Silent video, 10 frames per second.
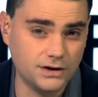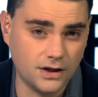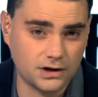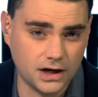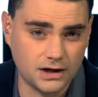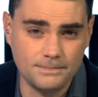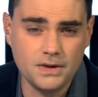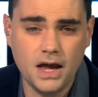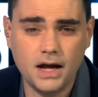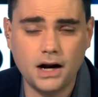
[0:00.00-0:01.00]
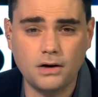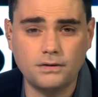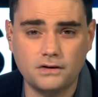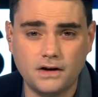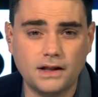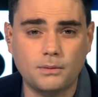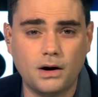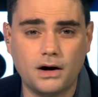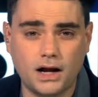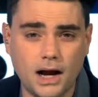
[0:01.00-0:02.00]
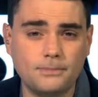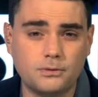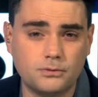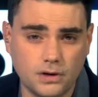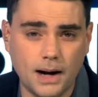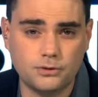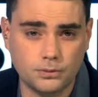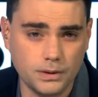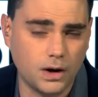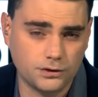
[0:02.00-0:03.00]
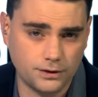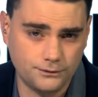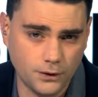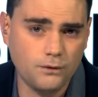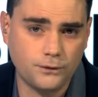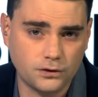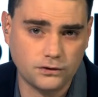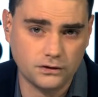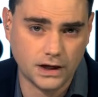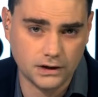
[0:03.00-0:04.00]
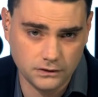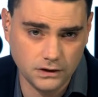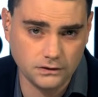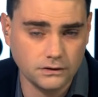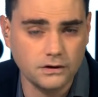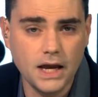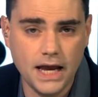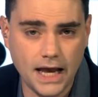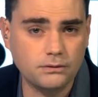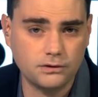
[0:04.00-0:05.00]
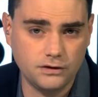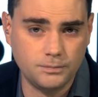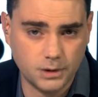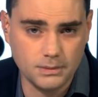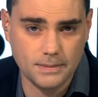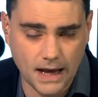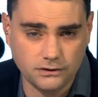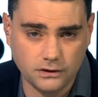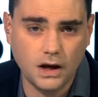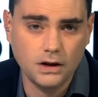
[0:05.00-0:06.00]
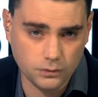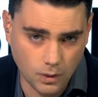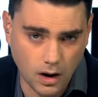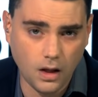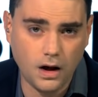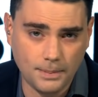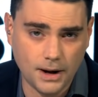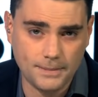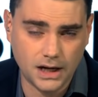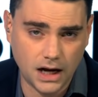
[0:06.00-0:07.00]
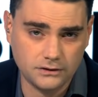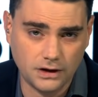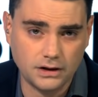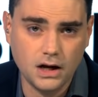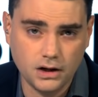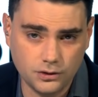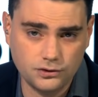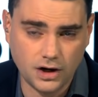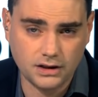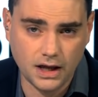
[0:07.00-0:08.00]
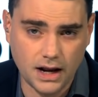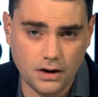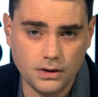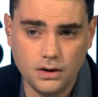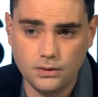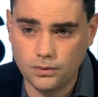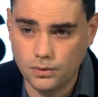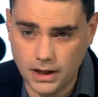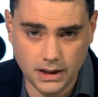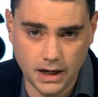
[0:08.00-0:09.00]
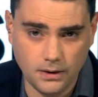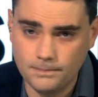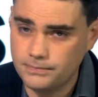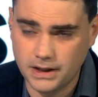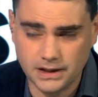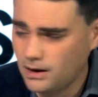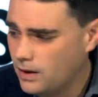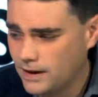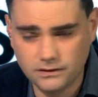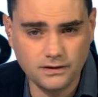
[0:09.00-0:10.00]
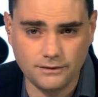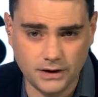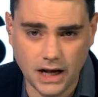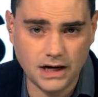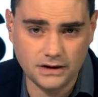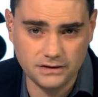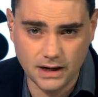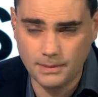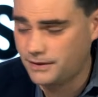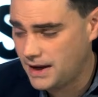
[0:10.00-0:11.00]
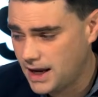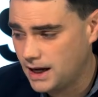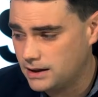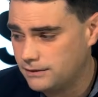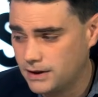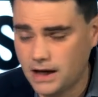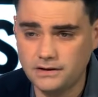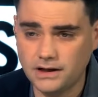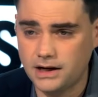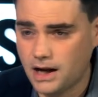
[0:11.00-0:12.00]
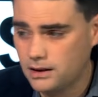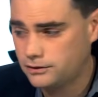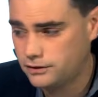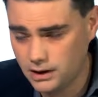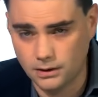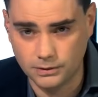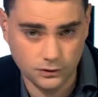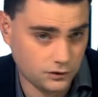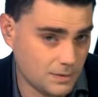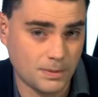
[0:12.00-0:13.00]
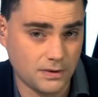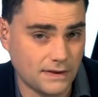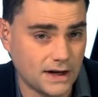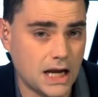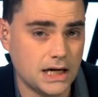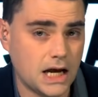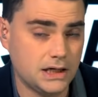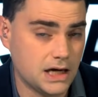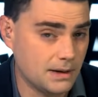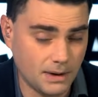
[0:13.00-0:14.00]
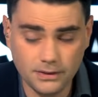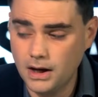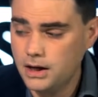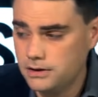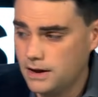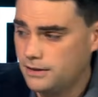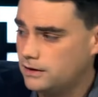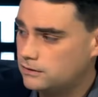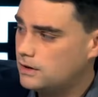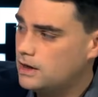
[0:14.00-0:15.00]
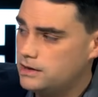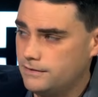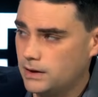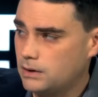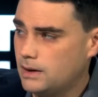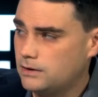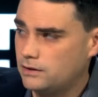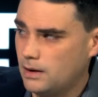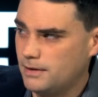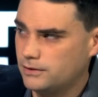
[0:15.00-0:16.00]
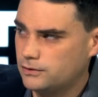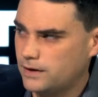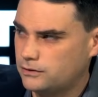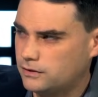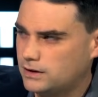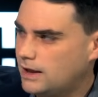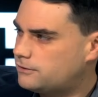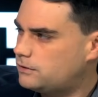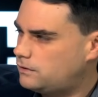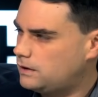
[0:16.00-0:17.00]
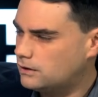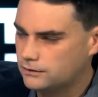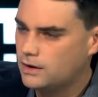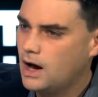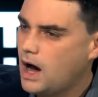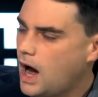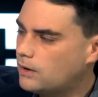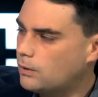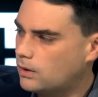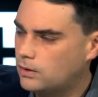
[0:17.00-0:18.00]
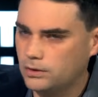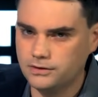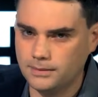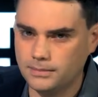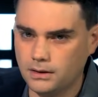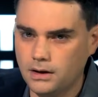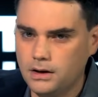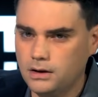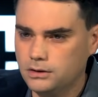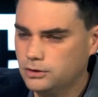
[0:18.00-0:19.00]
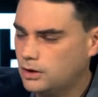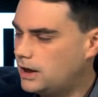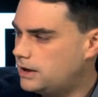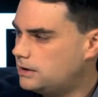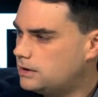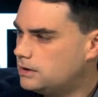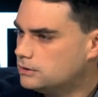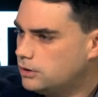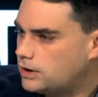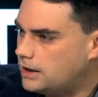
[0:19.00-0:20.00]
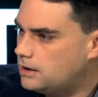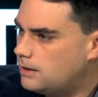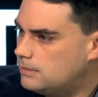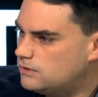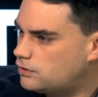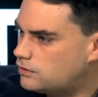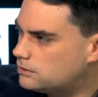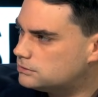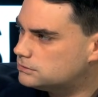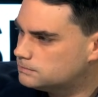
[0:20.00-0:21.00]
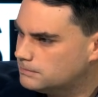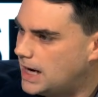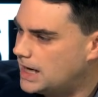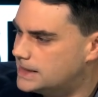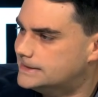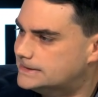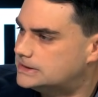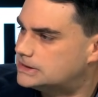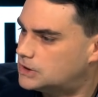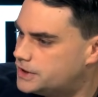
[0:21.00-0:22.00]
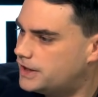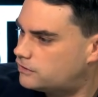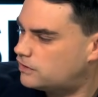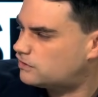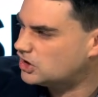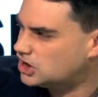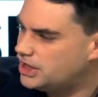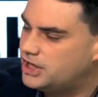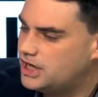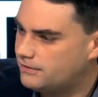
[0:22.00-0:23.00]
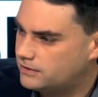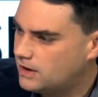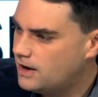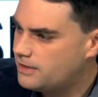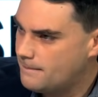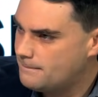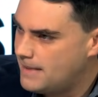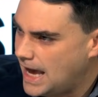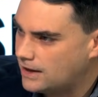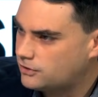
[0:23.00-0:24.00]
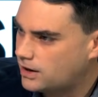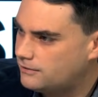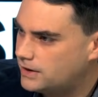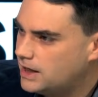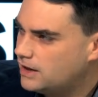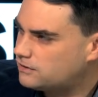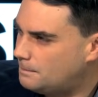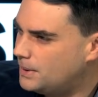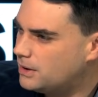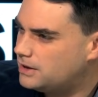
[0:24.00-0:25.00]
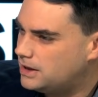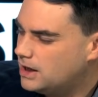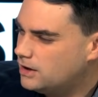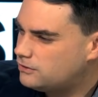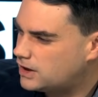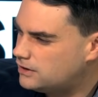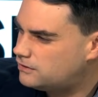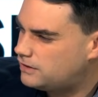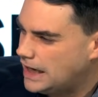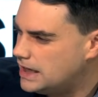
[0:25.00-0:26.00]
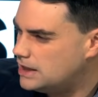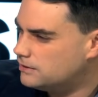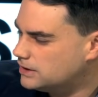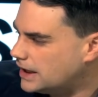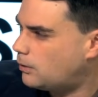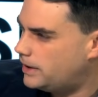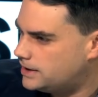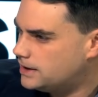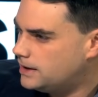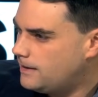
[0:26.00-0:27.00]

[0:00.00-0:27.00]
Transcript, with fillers: of Another Kingdom. Head on over to dailywire.com, subscribe to rewatch the full first and second seasons, and receive premium access to all upcoming content. Go check that out right now. And you get all that stuff for $9.99 a month and for $99 a year, which is cheaper than the $9.99 a month. You get this, the very greatest in all beverage vessels, the leftist tears, hot or cold tumbler Look at it. Look at it. I mean, just my goodness, the solidity of it, the magic of it, its ability to contain liquid.